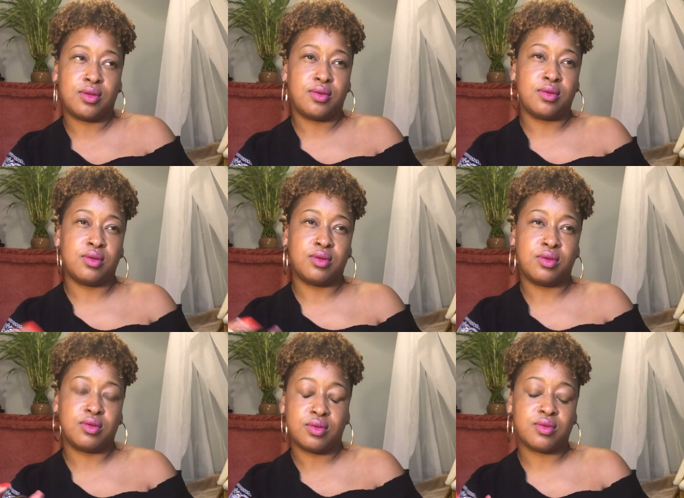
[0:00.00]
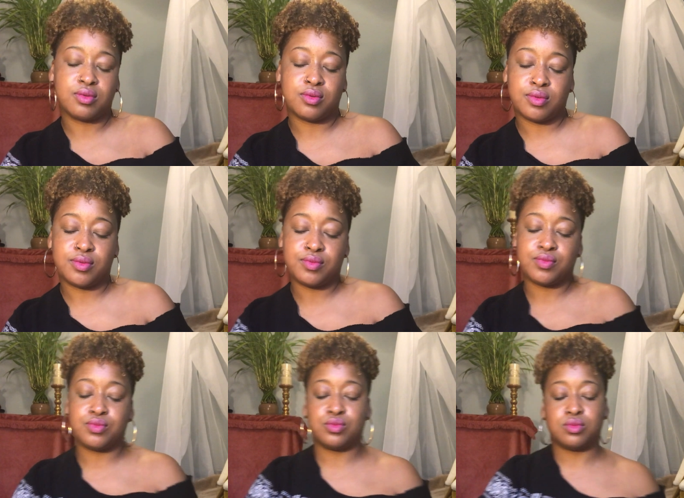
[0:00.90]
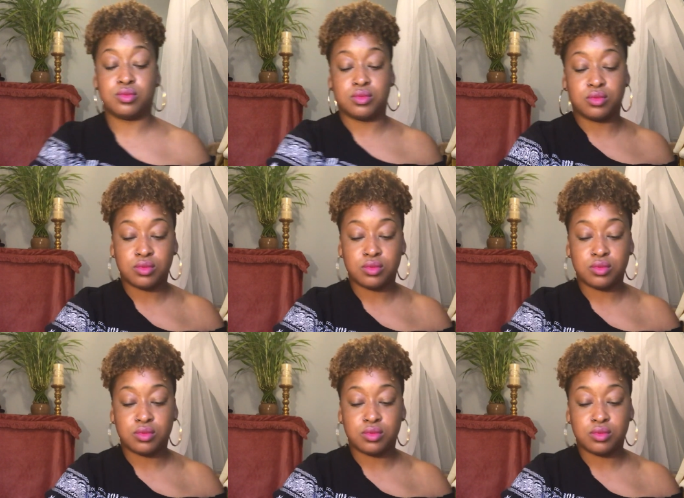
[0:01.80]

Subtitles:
(no one is talking)